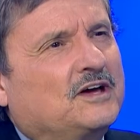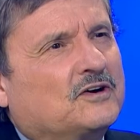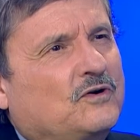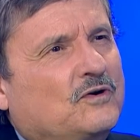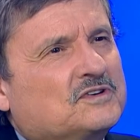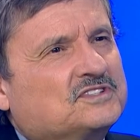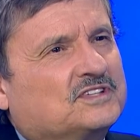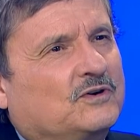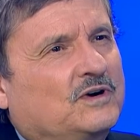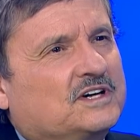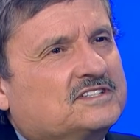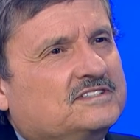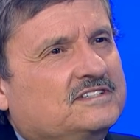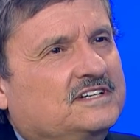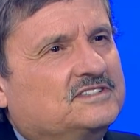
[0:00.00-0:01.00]
of course the
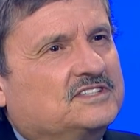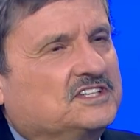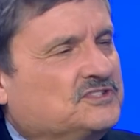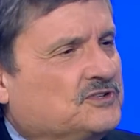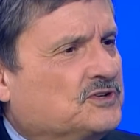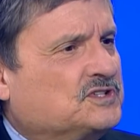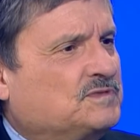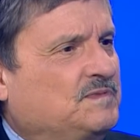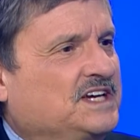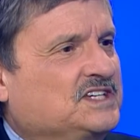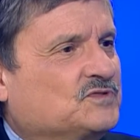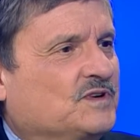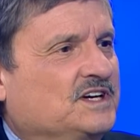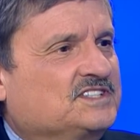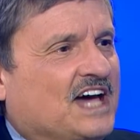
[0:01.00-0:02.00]
question is there a
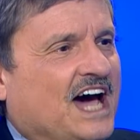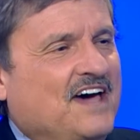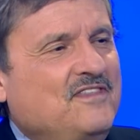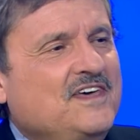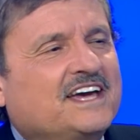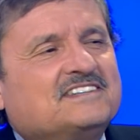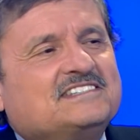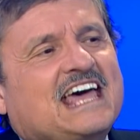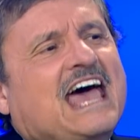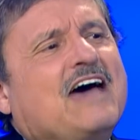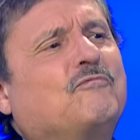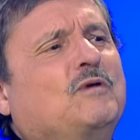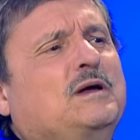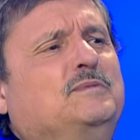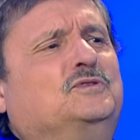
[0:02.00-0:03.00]
space race? I think it's
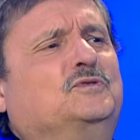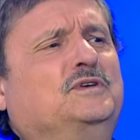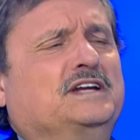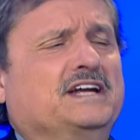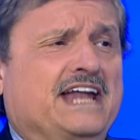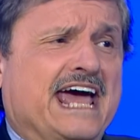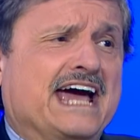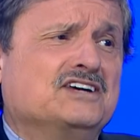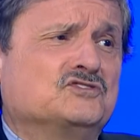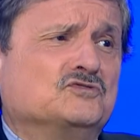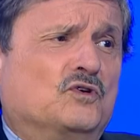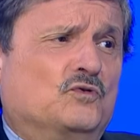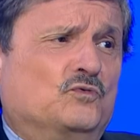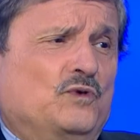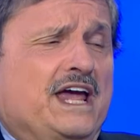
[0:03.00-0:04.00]
halfway between an
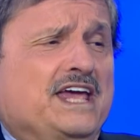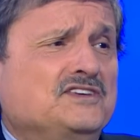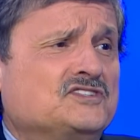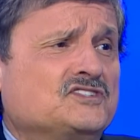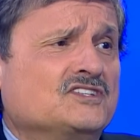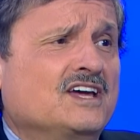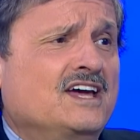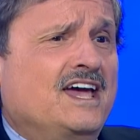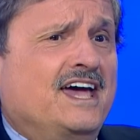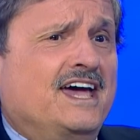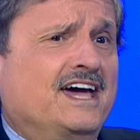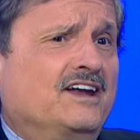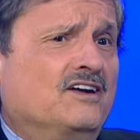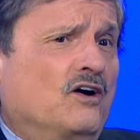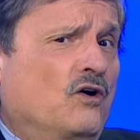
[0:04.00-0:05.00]
actual race
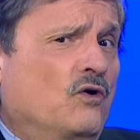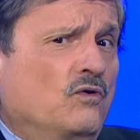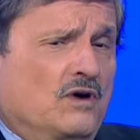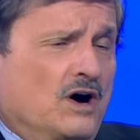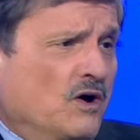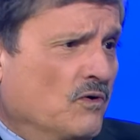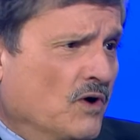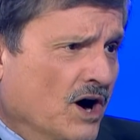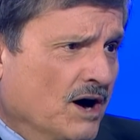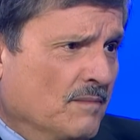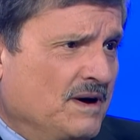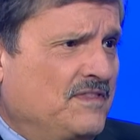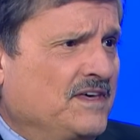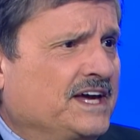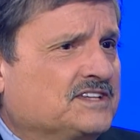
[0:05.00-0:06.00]
and oh
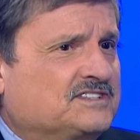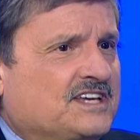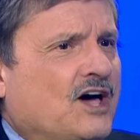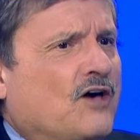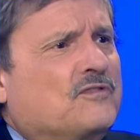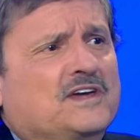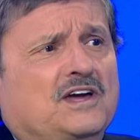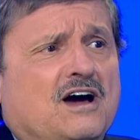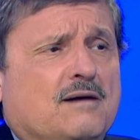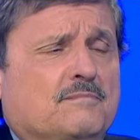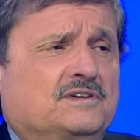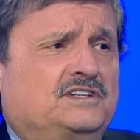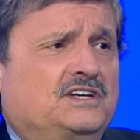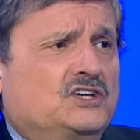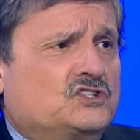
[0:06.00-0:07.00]
ho-hum. I think it's a healthy
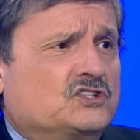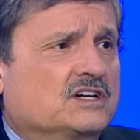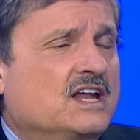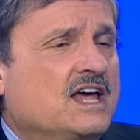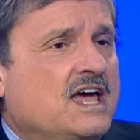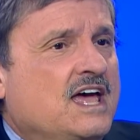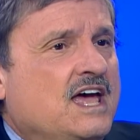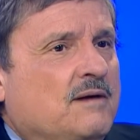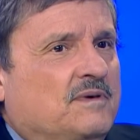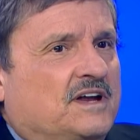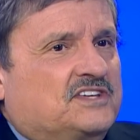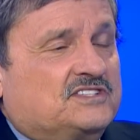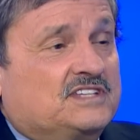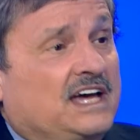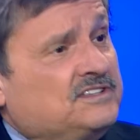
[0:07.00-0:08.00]
competition. But
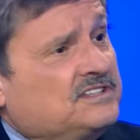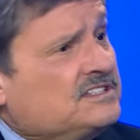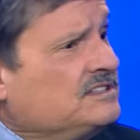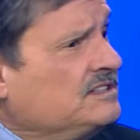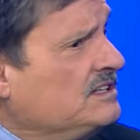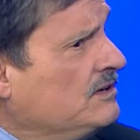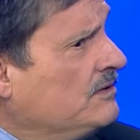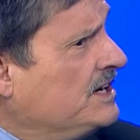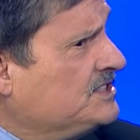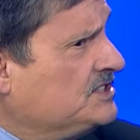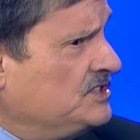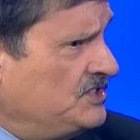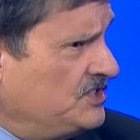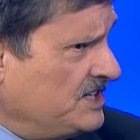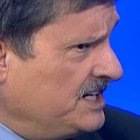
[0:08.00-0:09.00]
it's not just the U.S.
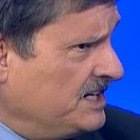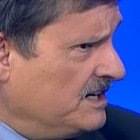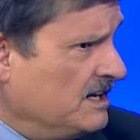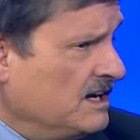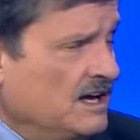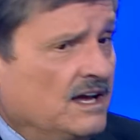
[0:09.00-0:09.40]
and China.